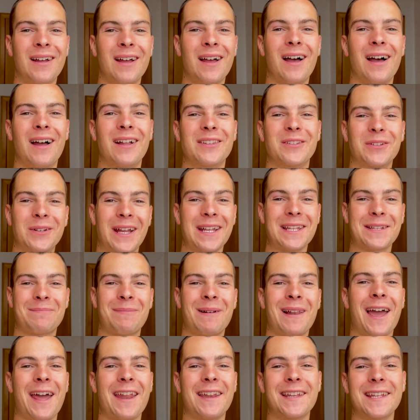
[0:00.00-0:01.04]
Today's
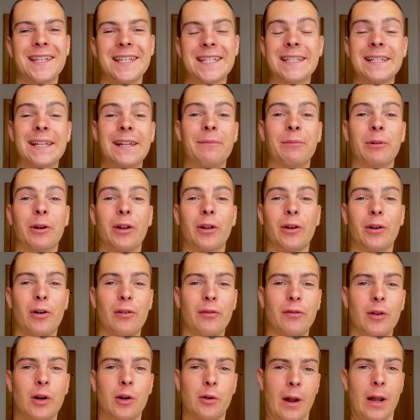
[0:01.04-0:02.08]
plan is that I'm gonna go
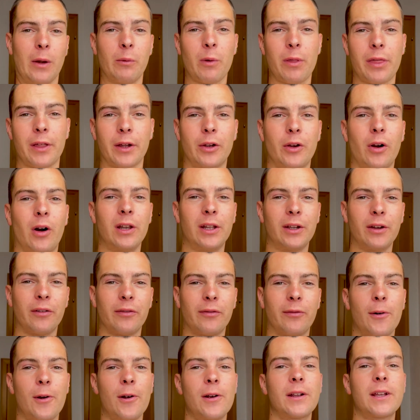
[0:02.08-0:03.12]
for a run with a colleague of
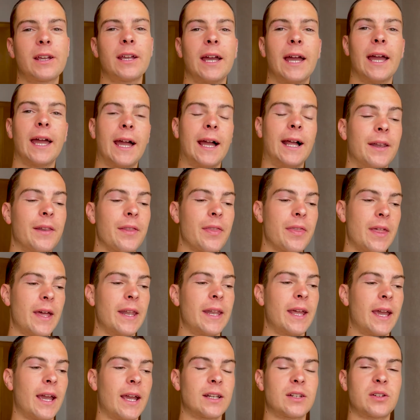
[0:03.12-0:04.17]
work and then
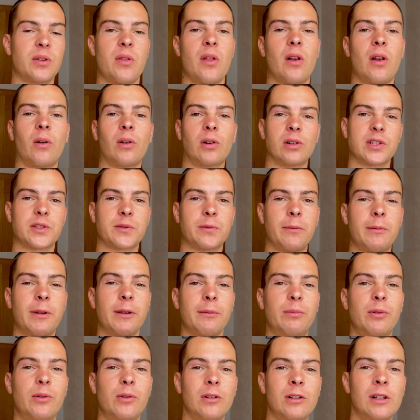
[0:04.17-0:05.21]
head to the local swimming
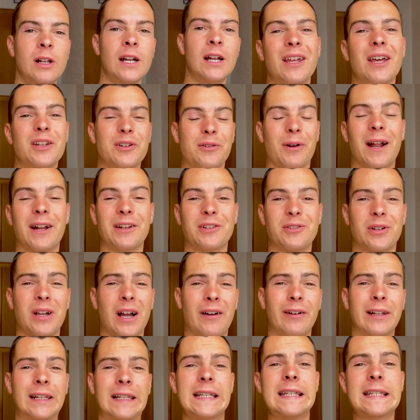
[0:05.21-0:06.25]
pool, trying to cover
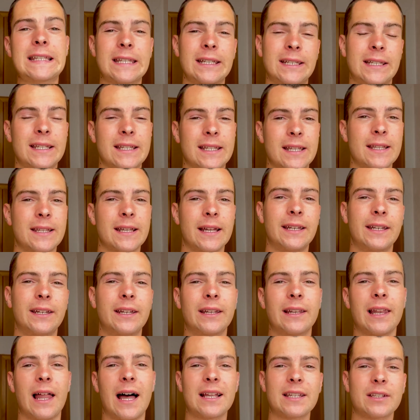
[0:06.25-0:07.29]
at least the distance I needed
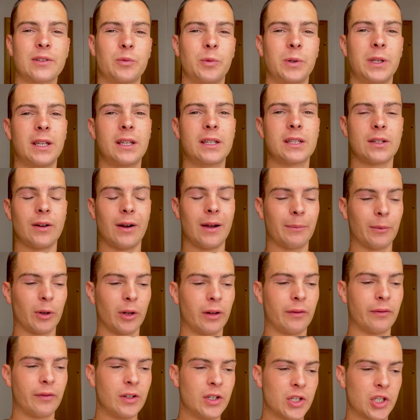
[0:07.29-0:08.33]
last week, so I'm gonna
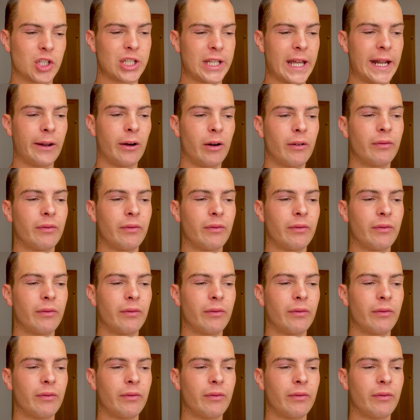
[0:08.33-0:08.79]
finish that off,